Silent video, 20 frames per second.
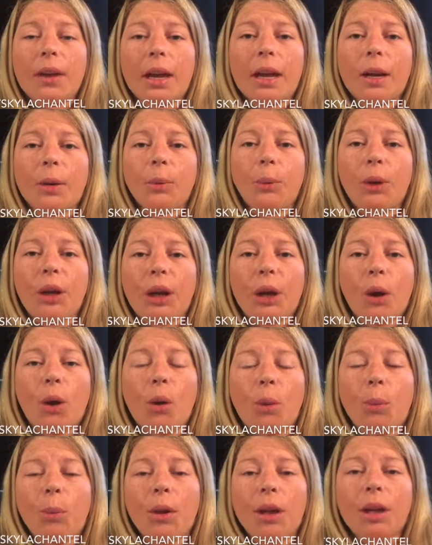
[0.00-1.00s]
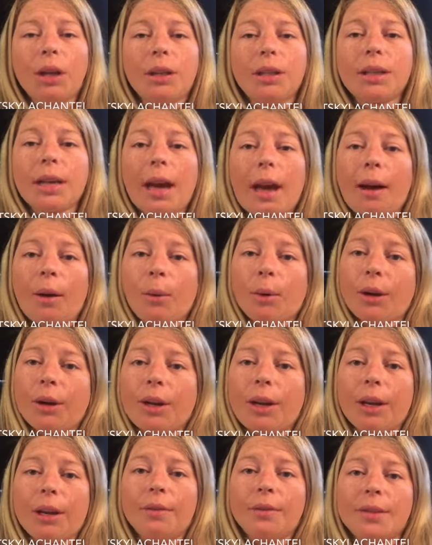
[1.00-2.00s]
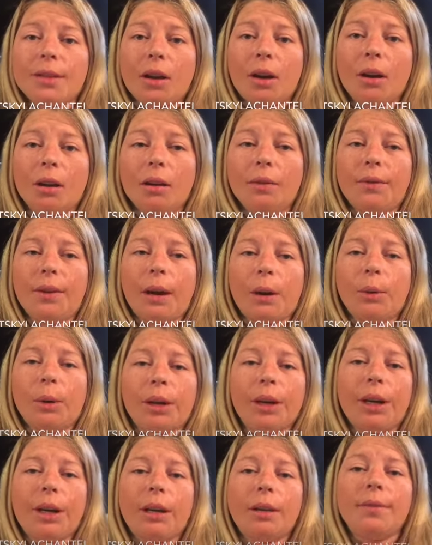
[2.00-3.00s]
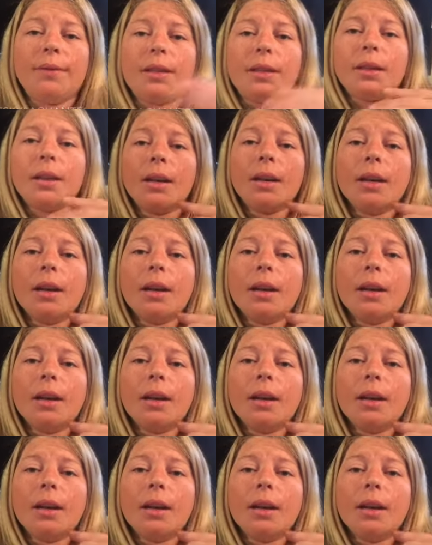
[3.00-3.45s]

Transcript: and we opened our gifts, all of our gifts,